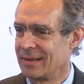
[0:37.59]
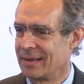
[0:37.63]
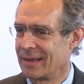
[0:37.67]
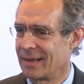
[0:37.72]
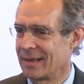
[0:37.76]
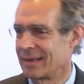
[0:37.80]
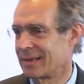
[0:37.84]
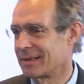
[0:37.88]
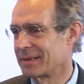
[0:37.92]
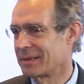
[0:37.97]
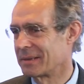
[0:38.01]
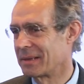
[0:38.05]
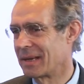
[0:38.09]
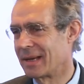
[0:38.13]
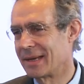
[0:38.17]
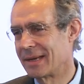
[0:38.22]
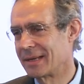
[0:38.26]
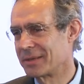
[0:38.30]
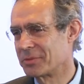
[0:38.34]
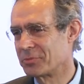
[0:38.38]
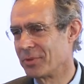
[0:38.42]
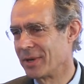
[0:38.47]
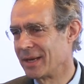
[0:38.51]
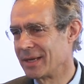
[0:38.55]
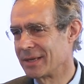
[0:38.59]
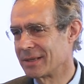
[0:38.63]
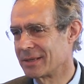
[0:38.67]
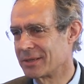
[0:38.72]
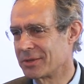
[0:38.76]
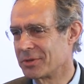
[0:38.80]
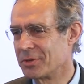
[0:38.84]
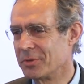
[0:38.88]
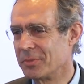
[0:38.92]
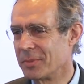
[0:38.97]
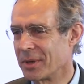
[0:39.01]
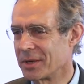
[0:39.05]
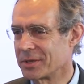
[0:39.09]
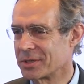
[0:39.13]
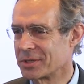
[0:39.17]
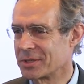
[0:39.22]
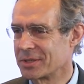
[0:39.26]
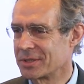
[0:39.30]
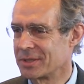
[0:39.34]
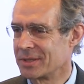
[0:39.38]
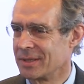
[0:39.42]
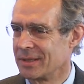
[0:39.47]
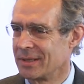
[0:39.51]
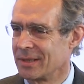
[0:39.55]
And I had read too
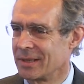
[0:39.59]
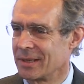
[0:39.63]
much